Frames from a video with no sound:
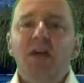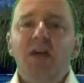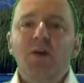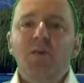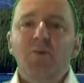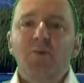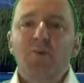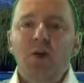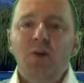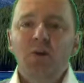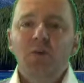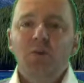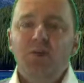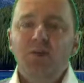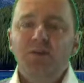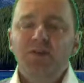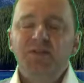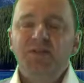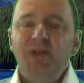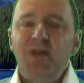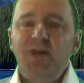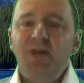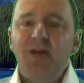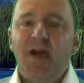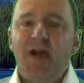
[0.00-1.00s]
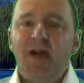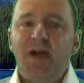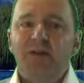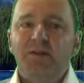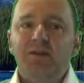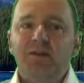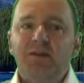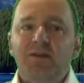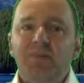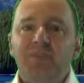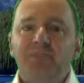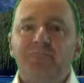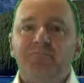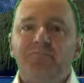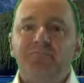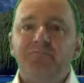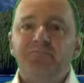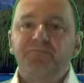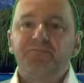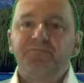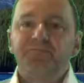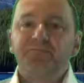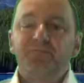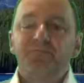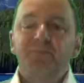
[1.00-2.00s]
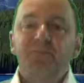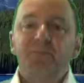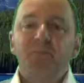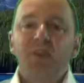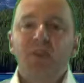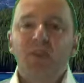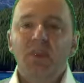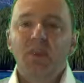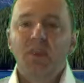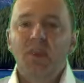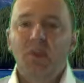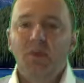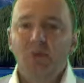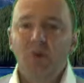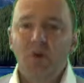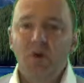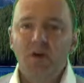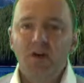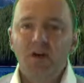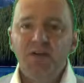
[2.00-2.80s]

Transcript: And why do I say that? Well,